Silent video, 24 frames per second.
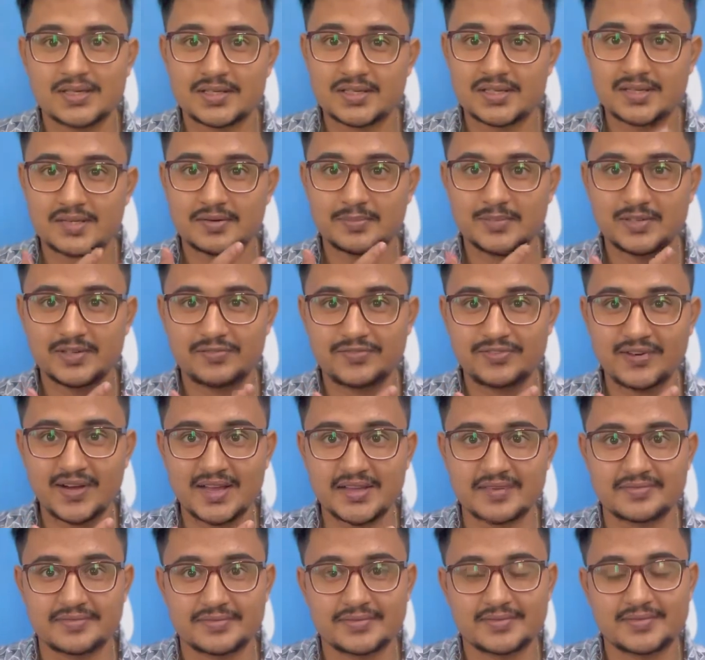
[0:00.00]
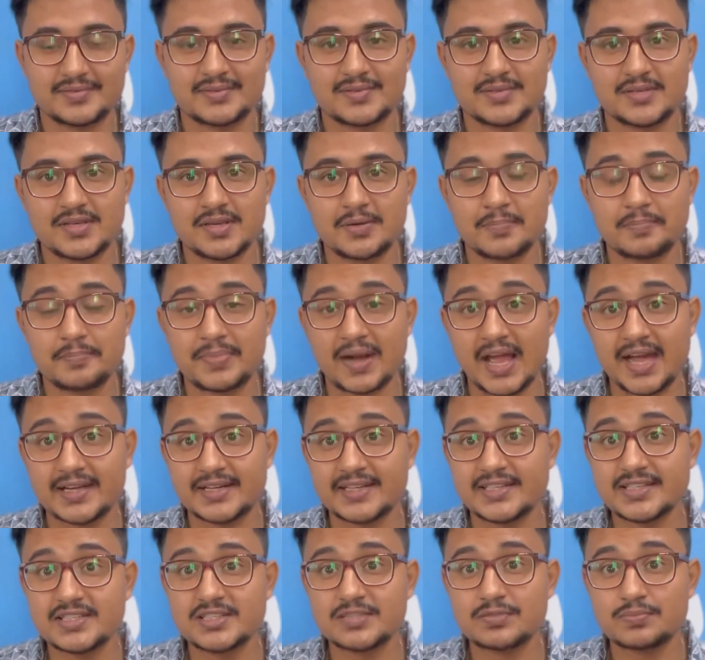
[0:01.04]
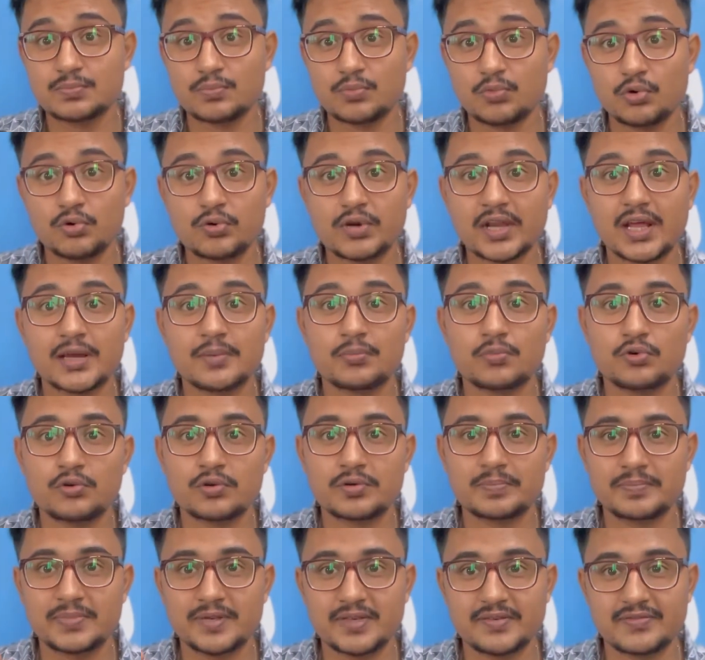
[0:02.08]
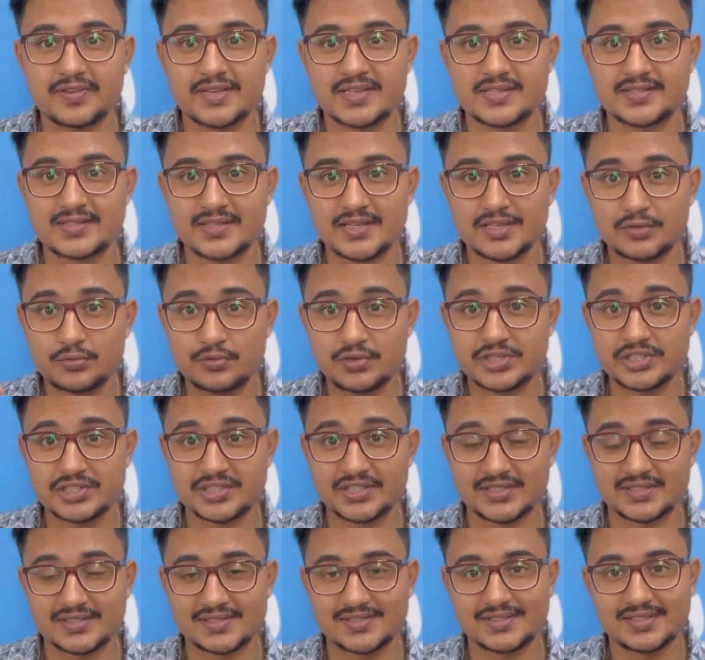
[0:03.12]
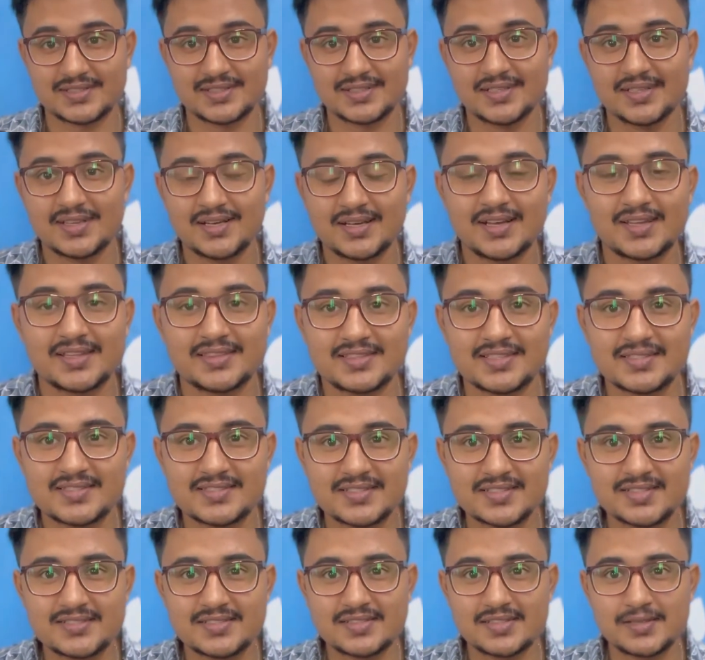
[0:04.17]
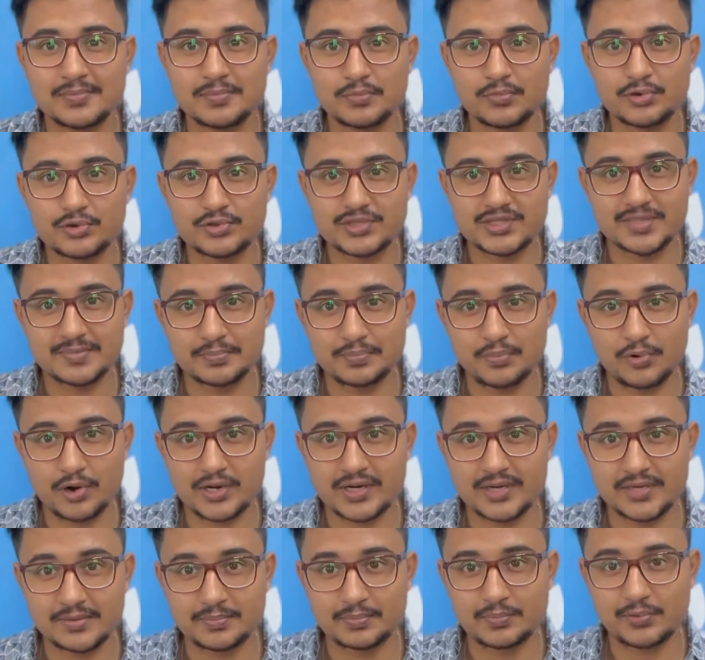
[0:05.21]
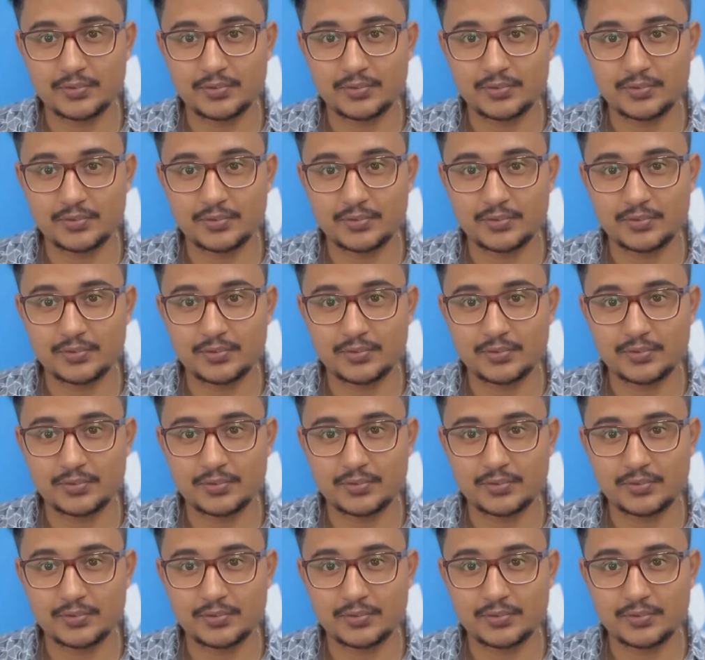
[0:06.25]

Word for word: Number five, practice more and more previous year questions. This is the most important